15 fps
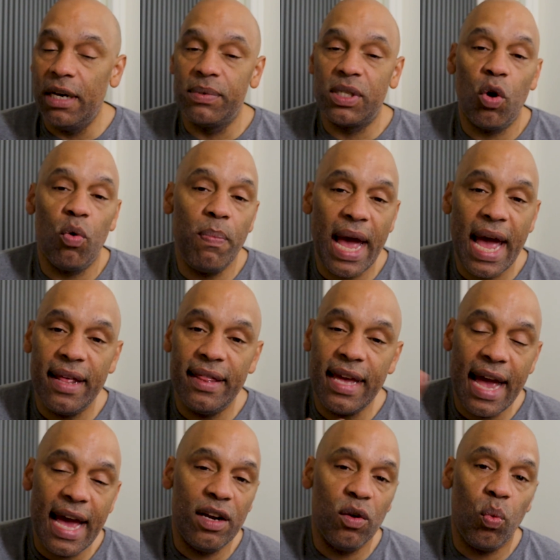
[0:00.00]
him so bad they
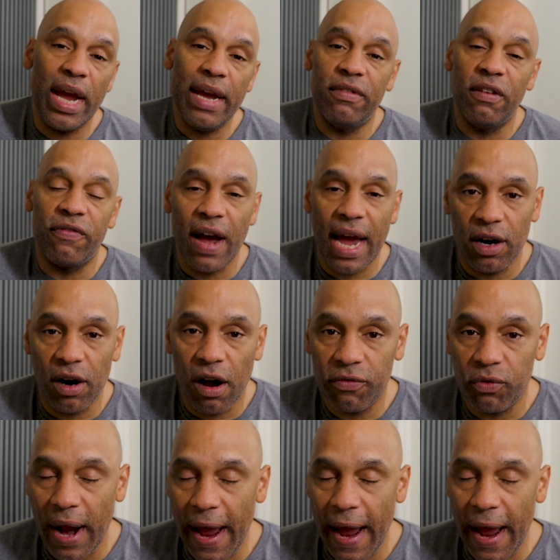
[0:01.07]
had to wave the fight off.